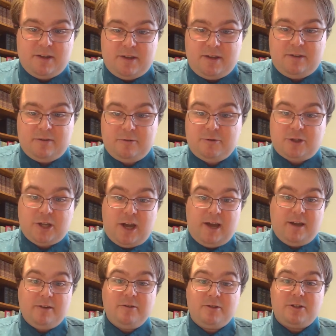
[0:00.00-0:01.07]
He'll
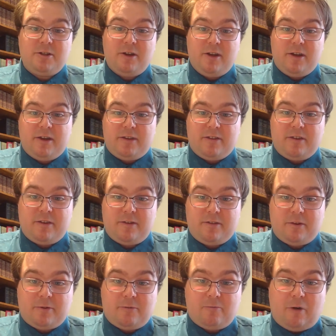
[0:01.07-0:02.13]
judge
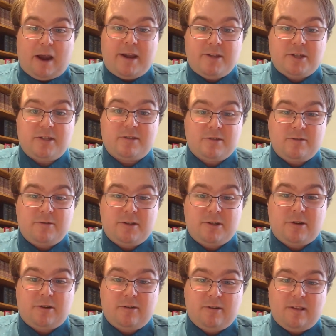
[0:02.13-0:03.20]
the righteous to
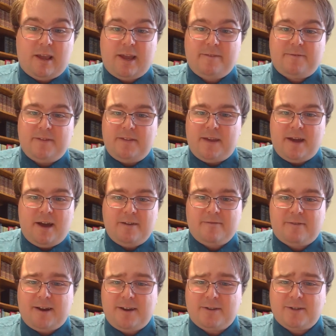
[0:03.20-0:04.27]
eternal life and the
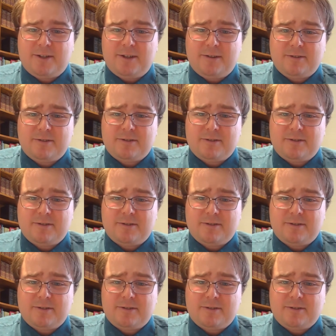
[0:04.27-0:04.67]
unrighteous,